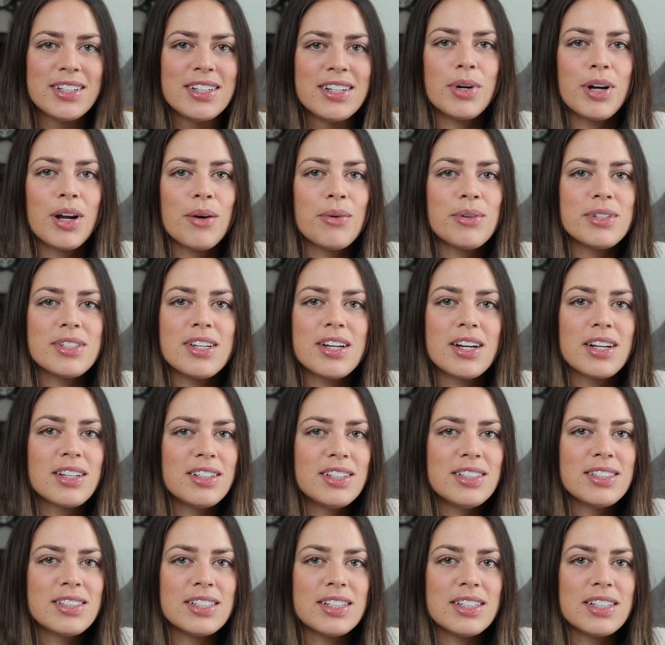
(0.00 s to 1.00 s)
But I was like,
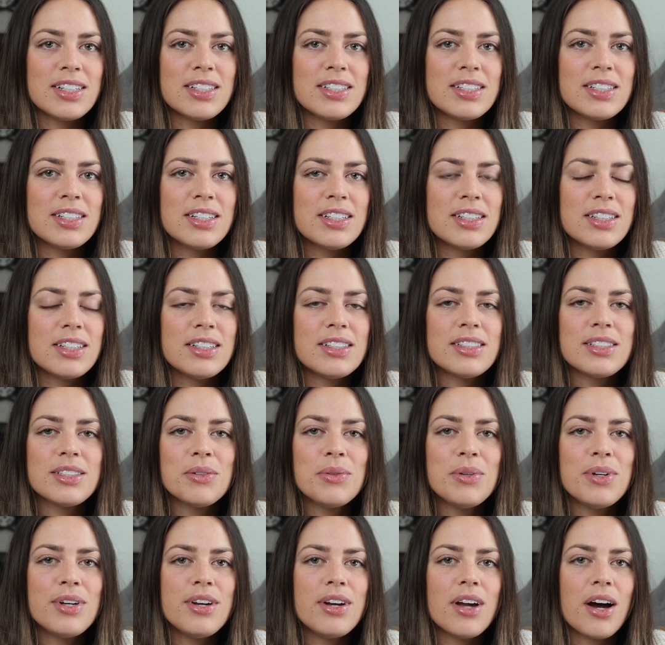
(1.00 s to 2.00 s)
listen, this
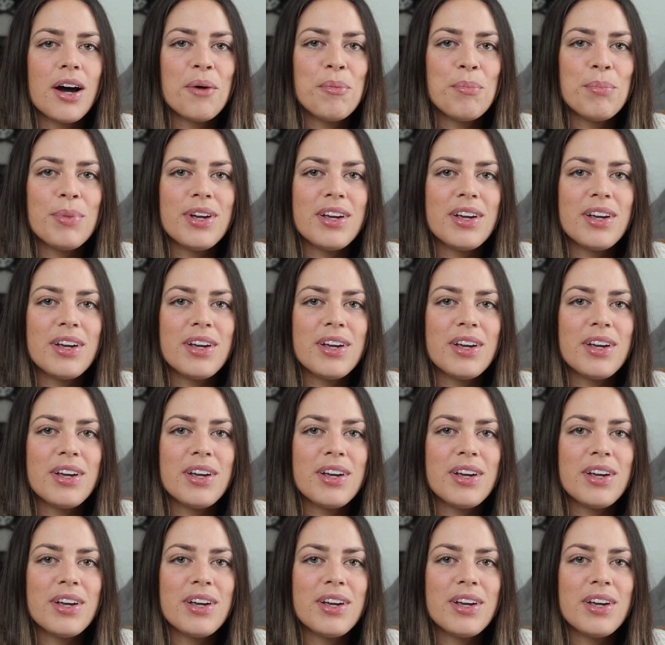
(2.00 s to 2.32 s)
would not